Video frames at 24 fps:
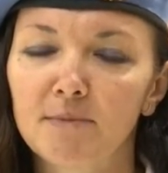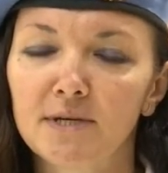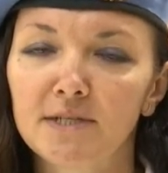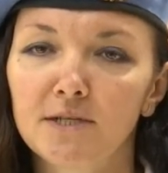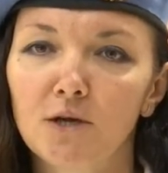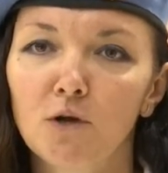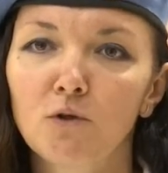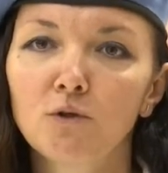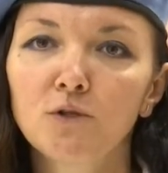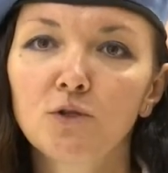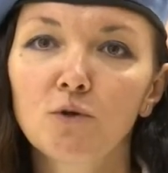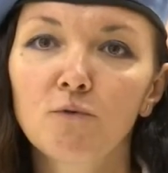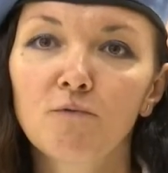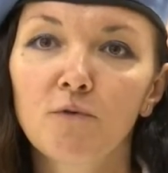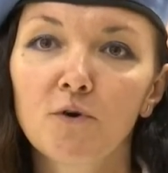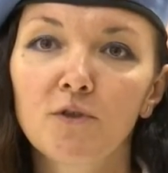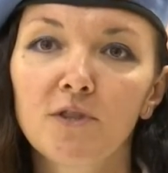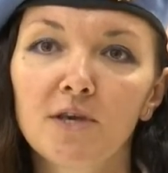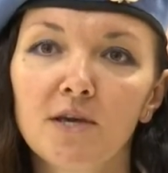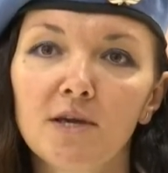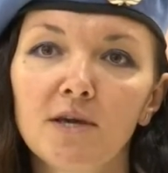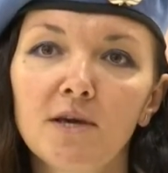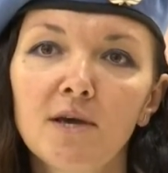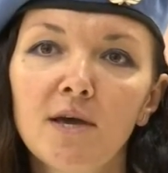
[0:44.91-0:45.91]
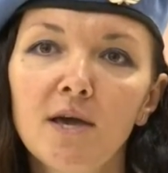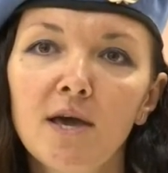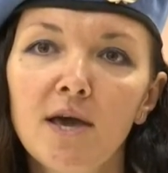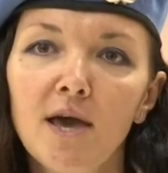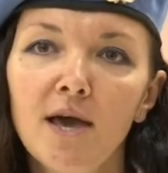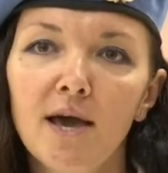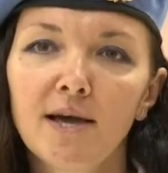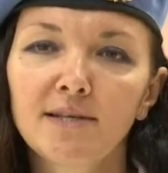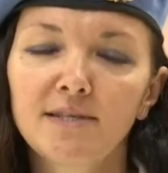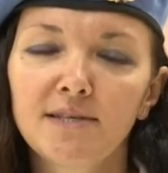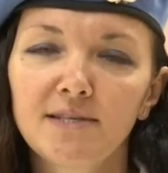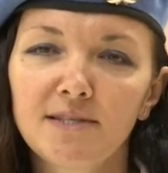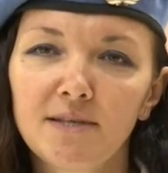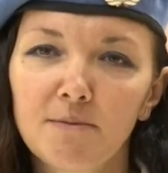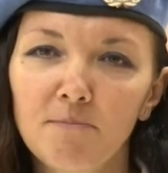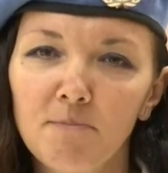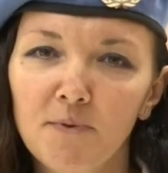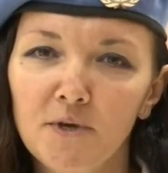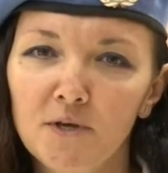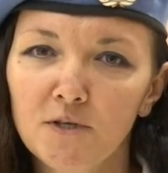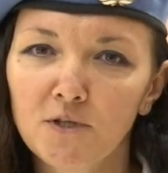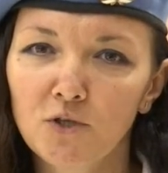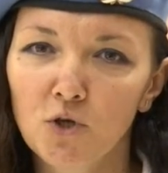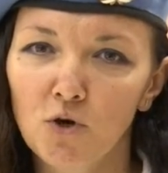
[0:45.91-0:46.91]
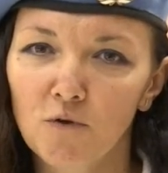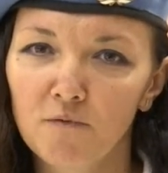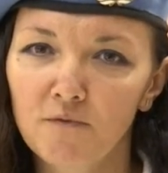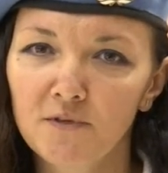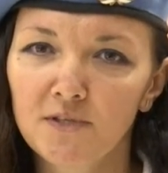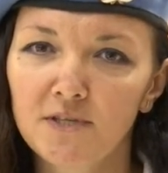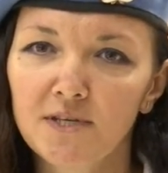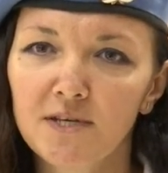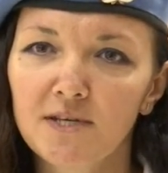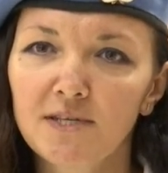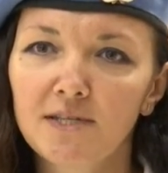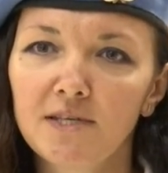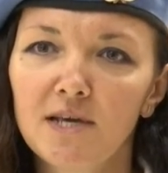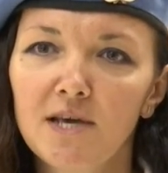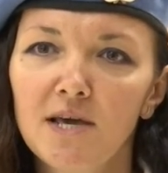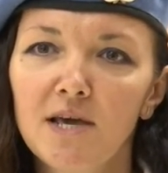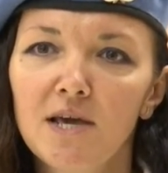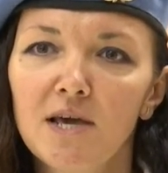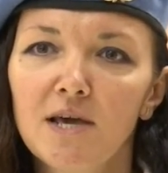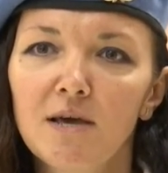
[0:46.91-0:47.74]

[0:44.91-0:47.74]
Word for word: but also for the S S N P S officers,